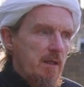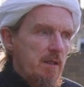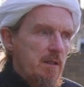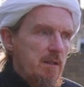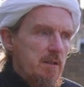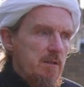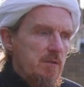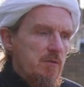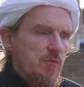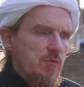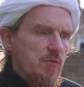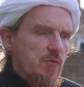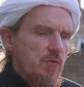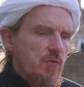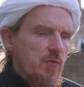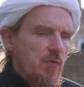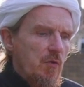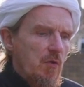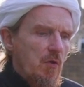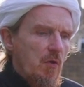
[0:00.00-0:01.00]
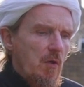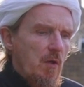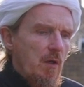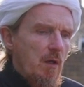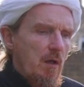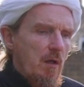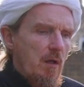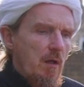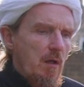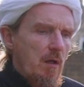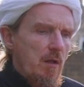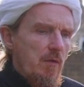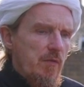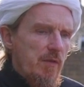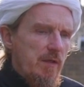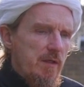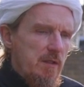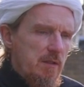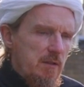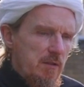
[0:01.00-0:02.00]
is
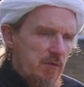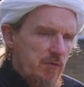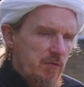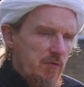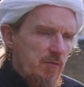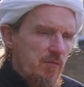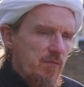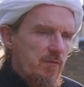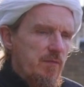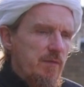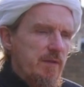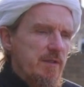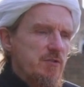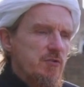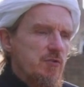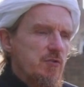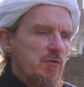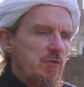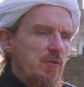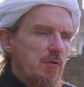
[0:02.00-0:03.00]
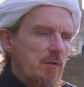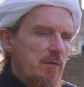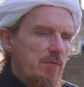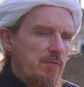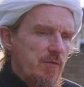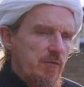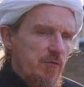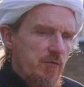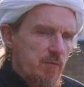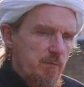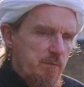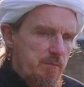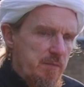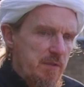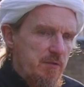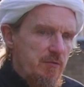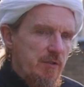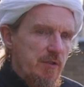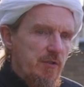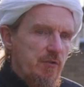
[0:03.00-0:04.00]
the insufflation of the
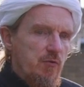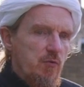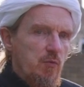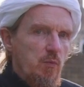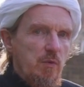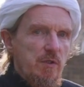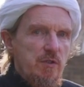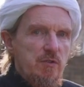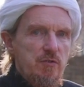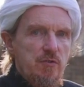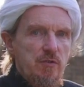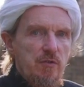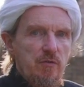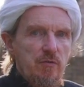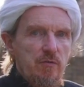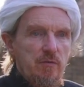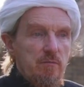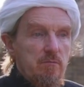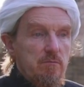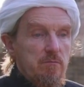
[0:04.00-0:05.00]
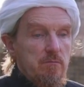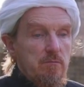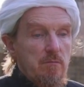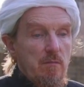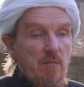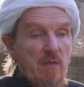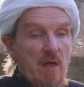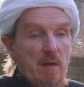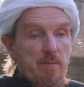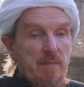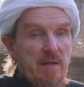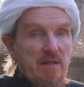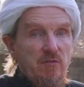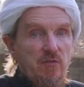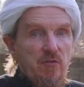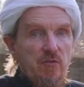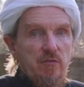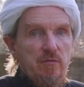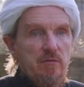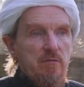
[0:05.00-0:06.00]
spirit, which is that
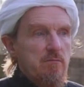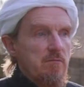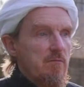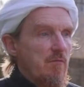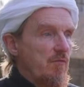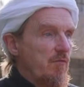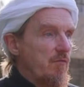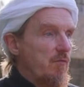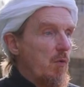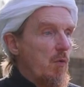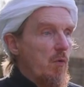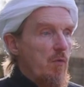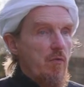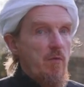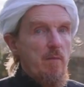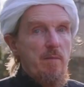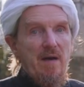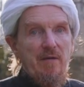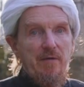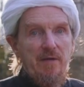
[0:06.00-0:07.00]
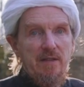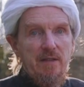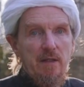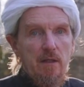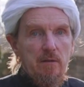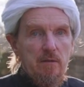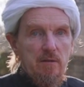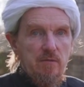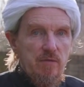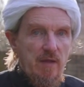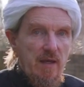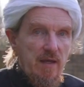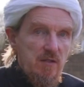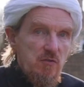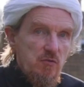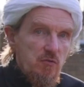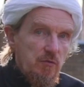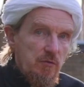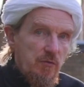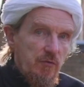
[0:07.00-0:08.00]
basis for the bowing down of the
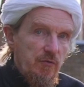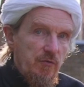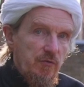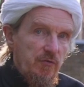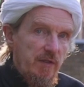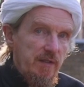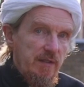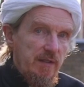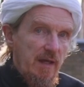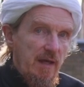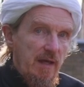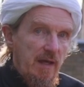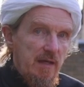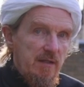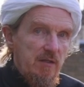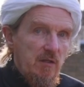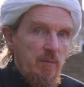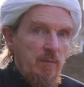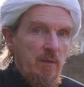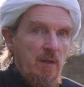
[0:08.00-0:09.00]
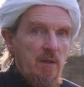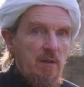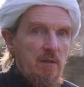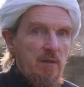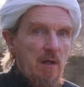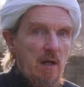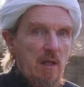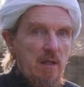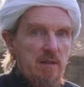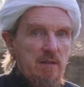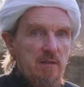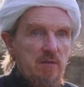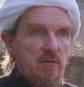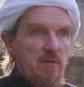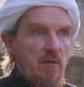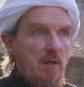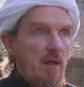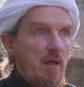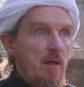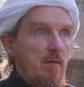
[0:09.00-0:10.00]
angels to Sayyidina Adam alayhi
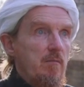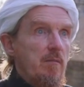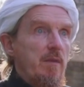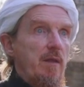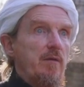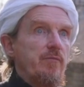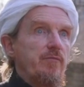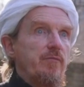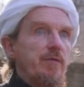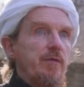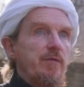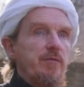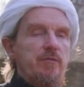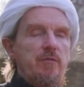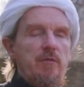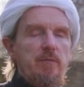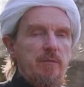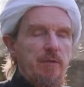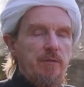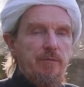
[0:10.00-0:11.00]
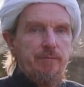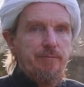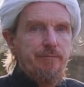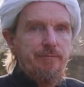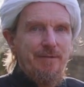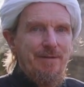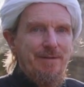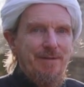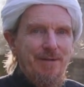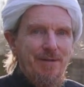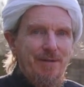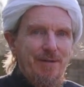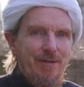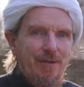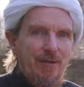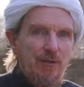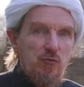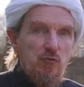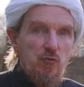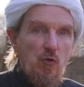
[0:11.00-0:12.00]
salam, that first and most
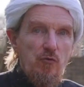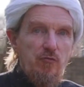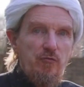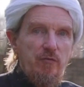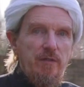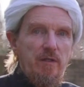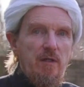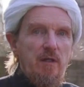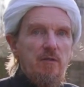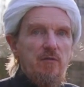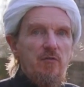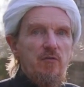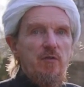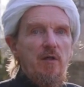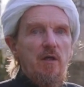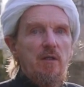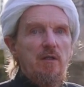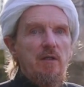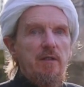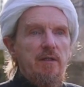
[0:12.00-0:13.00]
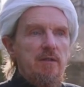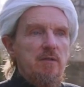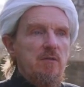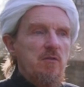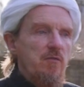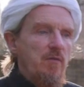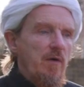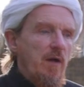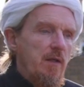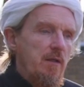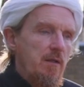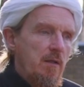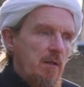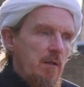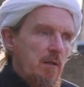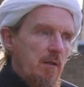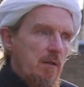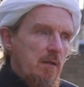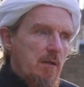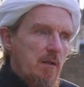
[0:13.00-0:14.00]
extraordinary and startling divine
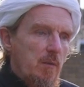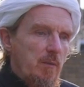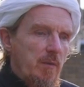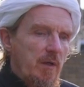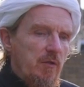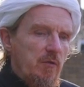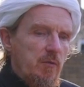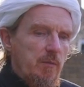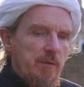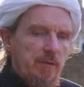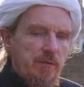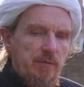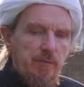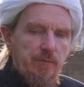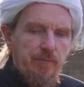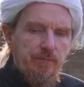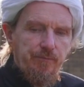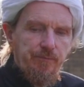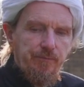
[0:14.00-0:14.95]
commandment.